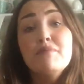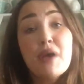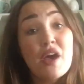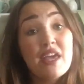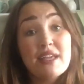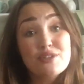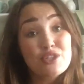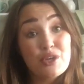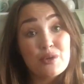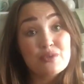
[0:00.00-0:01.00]
Bertie had
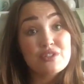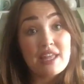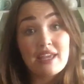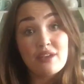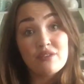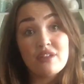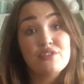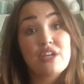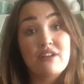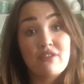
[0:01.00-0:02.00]
chewed their
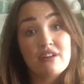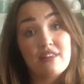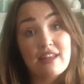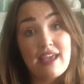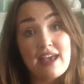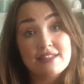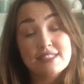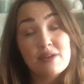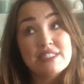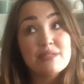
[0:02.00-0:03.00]
Union Jack rug that they had,
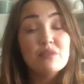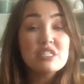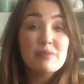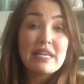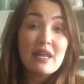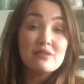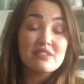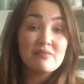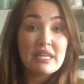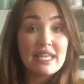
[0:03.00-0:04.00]
so I didn't want to spend
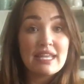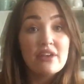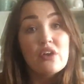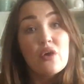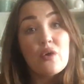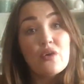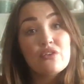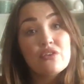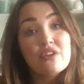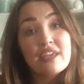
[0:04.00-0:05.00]
loads of money
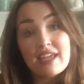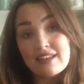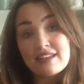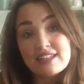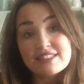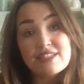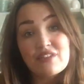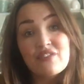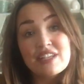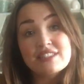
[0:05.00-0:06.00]
on getting
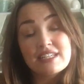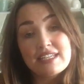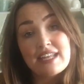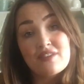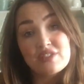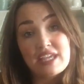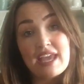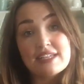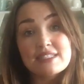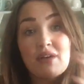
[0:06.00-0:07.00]
unnecessary things that I didn't have to
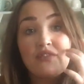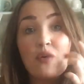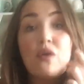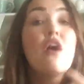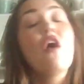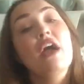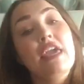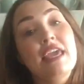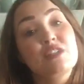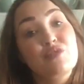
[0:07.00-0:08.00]
get. So I thought
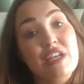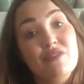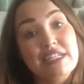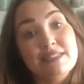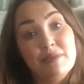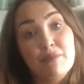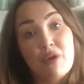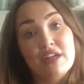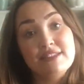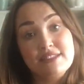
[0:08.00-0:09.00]
IKEA is really reasonably
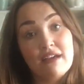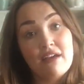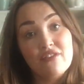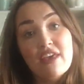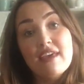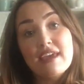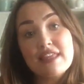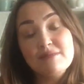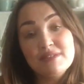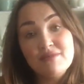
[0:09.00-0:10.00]
priced stuff,
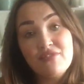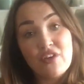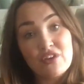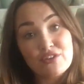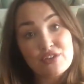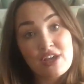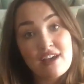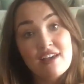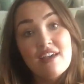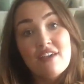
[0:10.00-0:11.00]
get them some
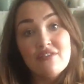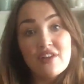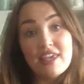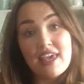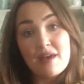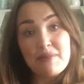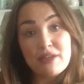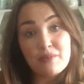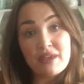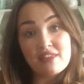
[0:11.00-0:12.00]
furniture, funk it up a
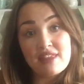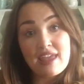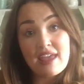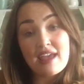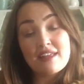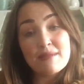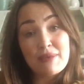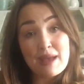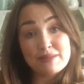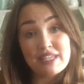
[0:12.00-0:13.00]
little bit in there, and then
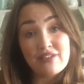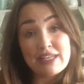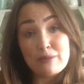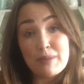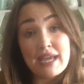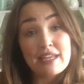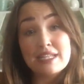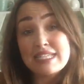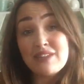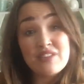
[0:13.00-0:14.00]
perhaps give it a little paint.
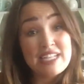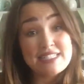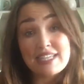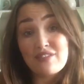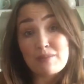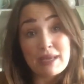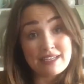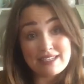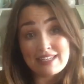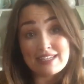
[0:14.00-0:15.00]
I didn't even need to give it
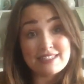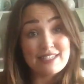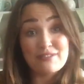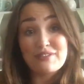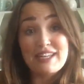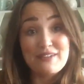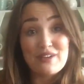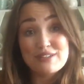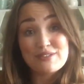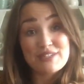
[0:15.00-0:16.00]
paint in the end, it looked really
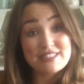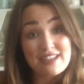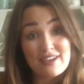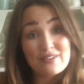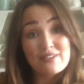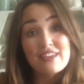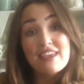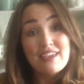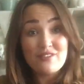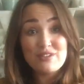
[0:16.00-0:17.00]
nice on its own,
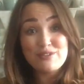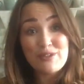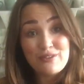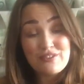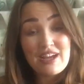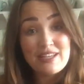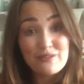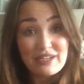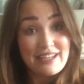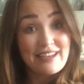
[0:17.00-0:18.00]
the nice hoover, a
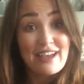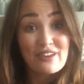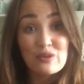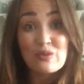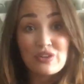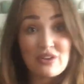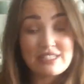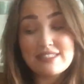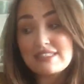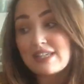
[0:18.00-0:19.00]
little clean out and
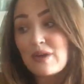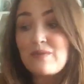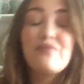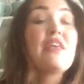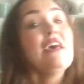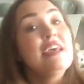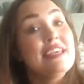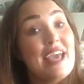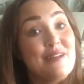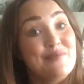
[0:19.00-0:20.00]
organised. So
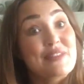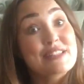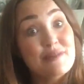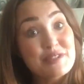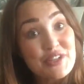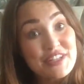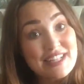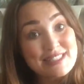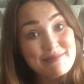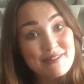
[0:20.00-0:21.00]
yeah, so I'll be showing you
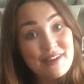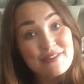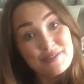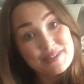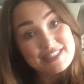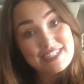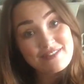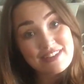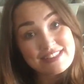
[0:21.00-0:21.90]
that tomorrow if you want to stick around